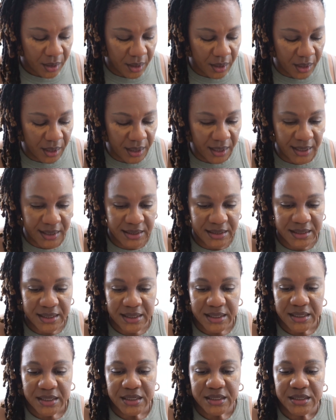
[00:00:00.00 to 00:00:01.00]
All right,
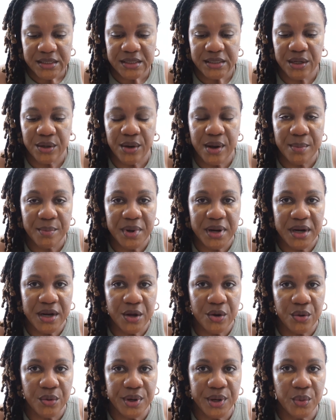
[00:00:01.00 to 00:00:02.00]
so I'm going to
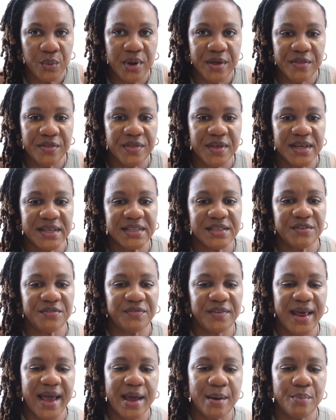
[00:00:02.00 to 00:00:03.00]
go in with this
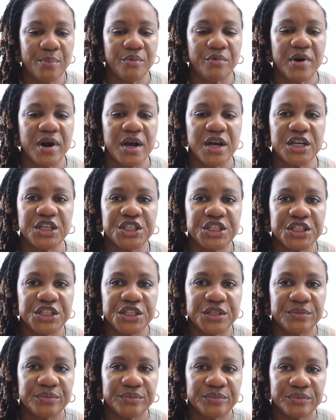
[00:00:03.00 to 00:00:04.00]
flat
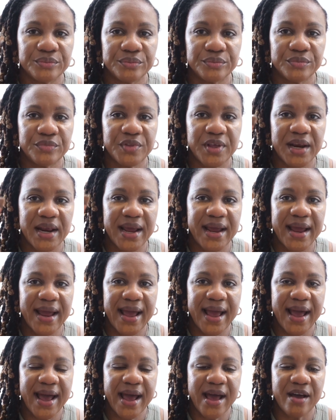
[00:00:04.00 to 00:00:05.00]
brush that I
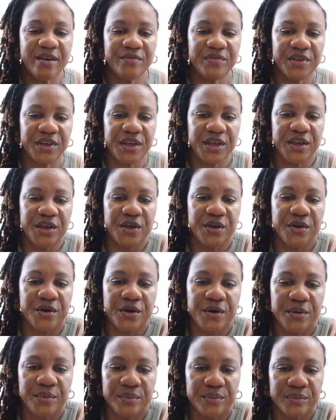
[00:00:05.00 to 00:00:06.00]
have
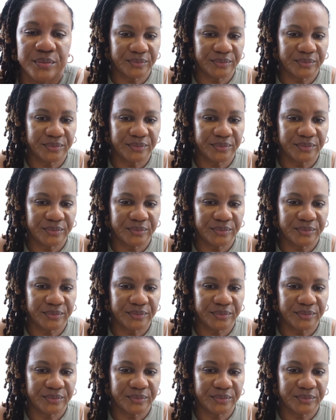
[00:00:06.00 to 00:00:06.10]
here.